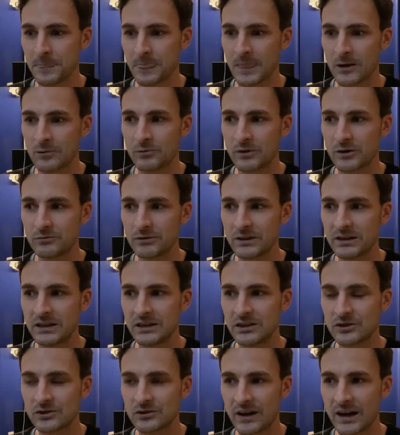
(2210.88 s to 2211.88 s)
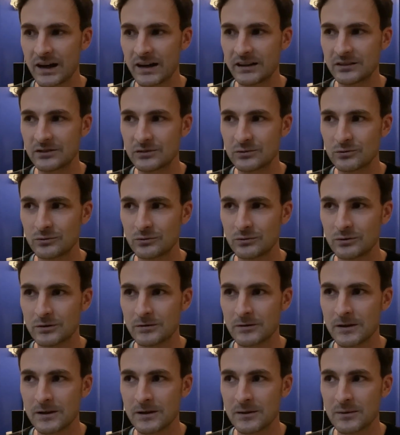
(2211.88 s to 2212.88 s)
we really try to
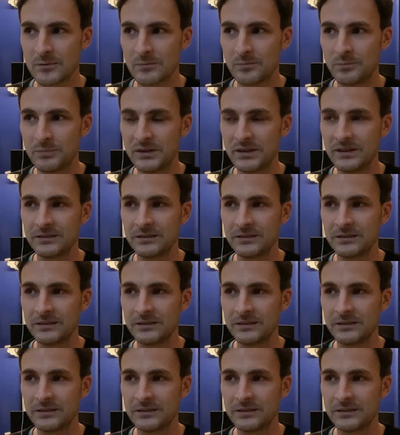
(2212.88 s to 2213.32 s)
be